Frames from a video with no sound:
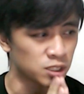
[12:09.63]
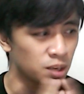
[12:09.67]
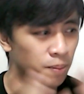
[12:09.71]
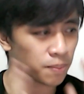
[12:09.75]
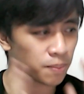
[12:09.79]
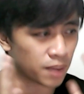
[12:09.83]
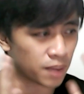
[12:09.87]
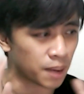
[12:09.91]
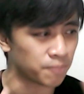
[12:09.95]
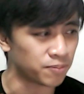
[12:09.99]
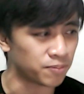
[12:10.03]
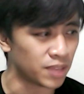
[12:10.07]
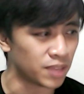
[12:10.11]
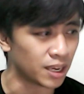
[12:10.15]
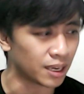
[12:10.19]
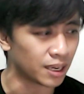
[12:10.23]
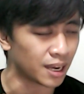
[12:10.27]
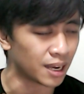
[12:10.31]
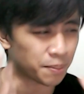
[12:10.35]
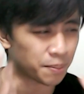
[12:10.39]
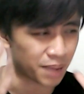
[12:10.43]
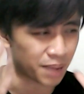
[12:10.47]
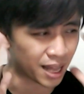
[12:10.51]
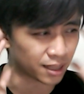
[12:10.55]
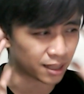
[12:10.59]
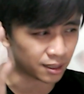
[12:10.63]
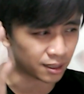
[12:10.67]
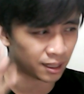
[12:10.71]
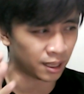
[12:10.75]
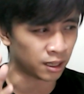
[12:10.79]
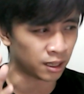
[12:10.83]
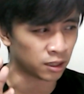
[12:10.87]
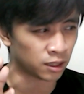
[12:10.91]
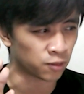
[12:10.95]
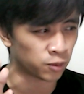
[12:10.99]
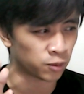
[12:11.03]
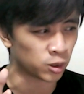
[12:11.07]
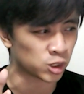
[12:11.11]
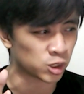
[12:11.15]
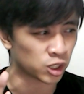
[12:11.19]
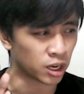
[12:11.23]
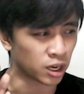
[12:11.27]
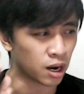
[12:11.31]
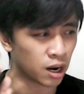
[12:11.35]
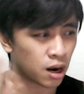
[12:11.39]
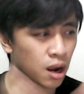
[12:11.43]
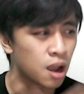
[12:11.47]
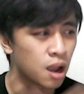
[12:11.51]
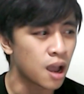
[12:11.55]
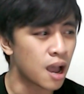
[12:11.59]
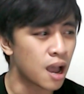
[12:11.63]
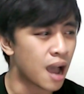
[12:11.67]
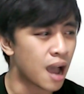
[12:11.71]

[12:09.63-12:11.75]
I'm thinking, I'm calculating the future here.